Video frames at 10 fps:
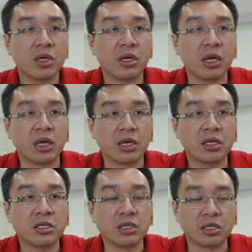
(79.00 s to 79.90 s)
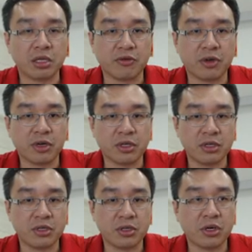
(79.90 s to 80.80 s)
and this is a very
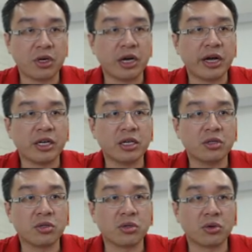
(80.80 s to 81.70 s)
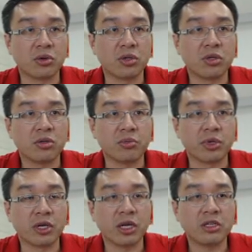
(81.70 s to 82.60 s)
strong idea to continue to play
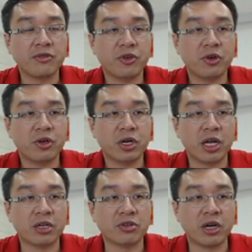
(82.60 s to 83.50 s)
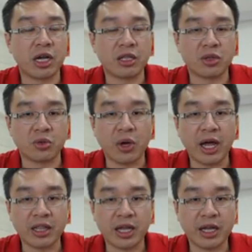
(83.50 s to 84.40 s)
h4 and trying to
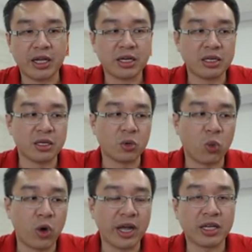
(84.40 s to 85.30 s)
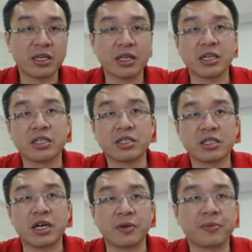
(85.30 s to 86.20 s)
attack the white king
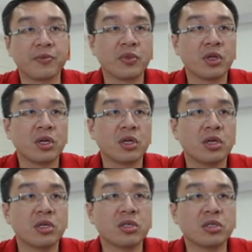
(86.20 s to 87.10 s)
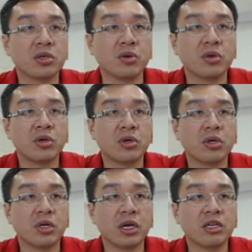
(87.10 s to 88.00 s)
side. So
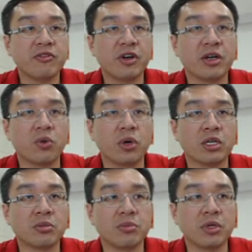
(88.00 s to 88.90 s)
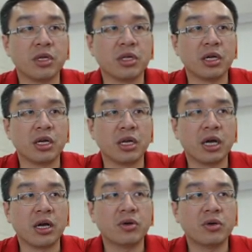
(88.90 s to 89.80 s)
h5 was played, and
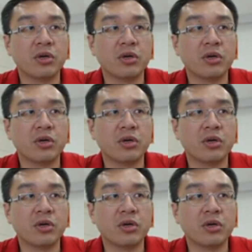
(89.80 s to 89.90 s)
now